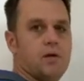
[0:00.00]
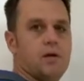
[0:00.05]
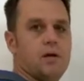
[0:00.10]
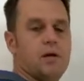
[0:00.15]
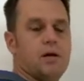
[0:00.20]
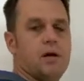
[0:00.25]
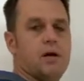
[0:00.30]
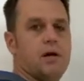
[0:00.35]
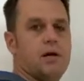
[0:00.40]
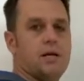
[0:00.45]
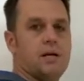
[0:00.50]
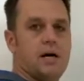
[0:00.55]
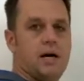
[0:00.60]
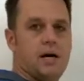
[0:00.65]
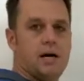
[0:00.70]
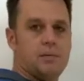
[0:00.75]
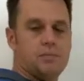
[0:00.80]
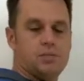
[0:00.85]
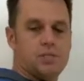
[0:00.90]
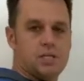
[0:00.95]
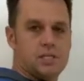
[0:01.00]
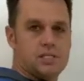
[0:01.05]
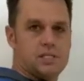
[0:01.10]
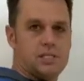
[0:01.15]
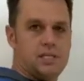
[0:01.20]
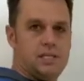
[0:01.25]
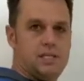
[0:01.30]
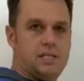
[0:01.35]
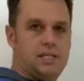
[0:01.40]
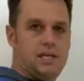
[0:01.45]
on objects
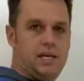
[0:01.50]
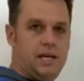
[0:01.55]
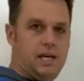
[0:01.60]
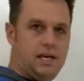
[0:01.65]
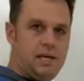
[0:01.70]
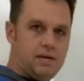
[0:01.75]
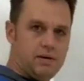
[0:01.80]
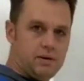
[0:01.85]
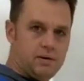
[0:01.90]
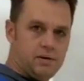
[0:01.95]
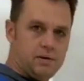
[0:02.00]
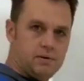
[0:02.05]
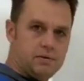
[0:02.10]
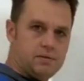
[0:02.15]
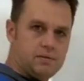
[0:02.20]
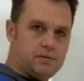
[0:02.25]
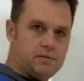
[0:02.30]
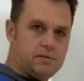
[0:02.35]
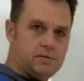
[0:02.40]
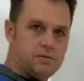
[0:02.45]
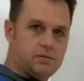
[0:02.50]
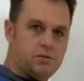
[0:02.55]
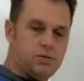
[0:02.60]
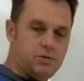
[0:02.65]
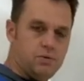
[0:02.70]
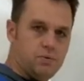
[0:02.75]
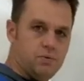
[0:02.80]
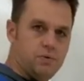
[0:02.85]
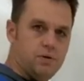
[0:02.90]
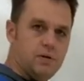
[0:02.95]
in the air
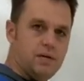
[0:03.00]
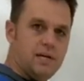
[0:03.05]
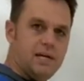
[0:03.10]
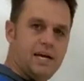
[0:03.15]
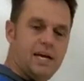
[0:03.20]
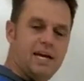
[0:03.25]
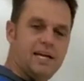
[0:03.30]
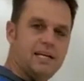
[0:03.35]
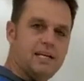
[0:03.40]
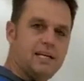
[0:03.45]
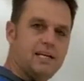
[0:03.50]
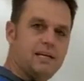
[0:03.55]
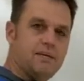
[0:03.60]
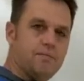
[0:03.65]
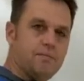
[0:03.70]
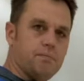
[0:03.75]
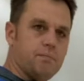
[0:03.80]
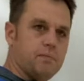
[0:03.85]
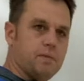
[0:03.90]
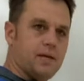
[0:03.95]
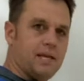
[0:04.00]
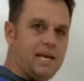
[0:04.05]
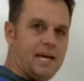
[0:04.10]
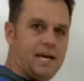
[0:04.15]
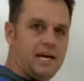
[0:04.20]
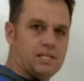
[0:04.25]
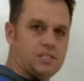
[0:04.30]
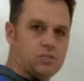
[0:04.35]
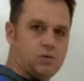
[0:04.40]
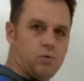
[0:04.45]
too. Any
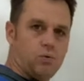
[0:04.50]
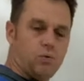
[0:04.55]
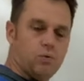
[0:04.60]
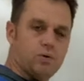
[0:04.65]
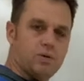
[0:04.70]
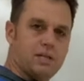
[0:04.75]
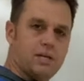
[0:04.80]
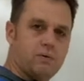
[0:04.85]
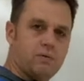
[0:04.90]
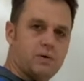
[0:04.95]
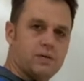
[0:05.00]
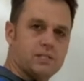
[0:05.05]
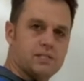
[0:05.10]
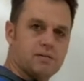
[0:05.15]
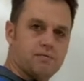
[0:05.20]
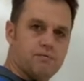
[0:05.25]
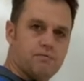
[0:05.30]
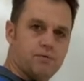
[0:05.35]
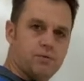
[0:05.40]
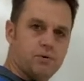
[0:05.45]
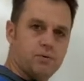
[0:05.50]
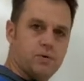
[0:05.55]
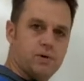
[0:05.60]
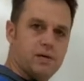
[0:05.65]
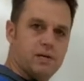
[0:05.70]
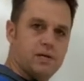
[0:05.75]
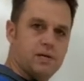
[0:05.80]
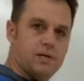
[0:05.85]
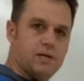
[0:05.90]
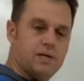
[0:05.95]
gas or liquid is a fluid.
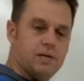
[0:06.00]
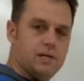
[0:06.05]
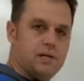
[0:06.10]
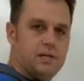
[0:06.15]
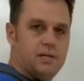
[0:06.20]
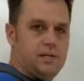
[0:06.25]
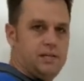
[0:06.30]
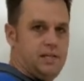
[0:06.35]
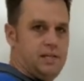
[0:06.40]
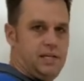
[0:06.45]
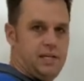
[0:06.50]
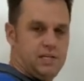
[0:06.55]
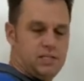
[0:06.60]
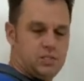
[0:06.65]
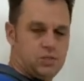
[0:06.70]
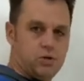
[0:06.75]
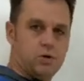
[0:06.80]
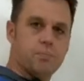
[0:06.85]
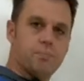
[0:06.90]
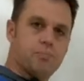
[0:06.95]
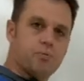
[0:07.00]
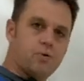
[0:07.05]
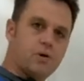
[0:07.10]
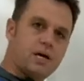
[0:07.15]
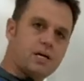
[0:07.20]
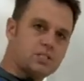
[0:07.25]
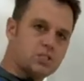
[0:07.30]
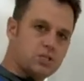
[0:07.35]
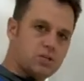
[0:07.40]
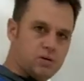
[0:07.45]
They exert
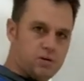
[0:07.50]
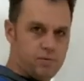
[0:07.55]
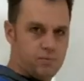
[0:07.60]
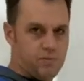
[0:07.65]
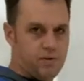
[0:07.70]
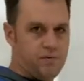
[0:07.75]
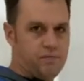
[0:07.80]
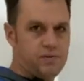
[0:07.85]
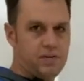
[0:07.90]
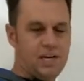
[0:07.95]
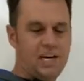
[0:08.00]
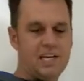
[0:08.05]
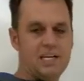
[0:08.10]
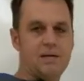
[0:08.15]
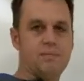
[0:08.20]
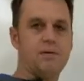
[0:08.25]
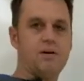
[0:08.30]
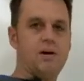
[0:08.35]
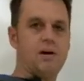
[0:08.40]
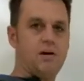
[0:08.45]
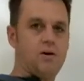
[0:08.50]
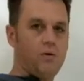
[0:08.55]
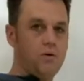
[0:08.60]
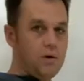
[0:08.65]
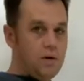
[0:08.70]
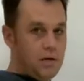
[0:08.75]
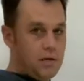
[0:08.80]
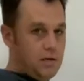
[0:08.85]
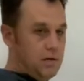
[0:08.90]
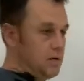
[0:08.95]
pressure, and we've talked about how
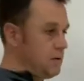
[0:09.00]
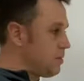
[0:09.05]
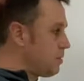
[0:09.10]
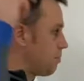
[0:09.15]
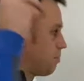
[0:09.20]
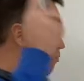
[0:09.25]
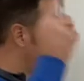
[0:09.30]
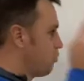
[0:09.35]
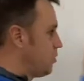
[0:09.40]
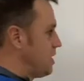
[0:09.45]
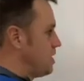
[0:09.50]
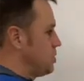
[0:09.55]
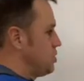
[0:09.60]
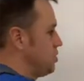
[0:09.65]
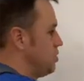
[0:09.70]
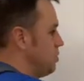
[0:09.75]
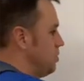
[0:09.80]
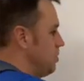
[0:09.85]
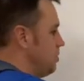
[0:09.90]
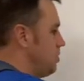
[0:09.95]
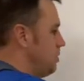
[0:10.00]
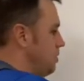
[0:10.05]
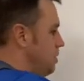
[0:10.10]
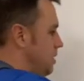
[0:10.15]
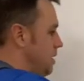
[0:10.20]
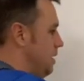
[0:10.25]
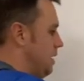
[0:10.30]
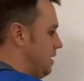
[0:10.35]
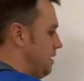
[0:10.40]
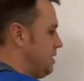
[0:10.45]
the pressure
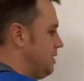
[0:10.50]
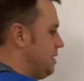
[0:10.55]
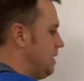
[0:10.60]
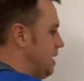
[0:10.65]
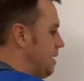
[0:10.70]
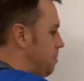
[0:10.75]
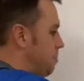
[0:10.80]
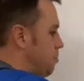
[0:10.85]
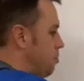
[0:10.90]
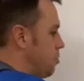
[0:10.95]
at a depth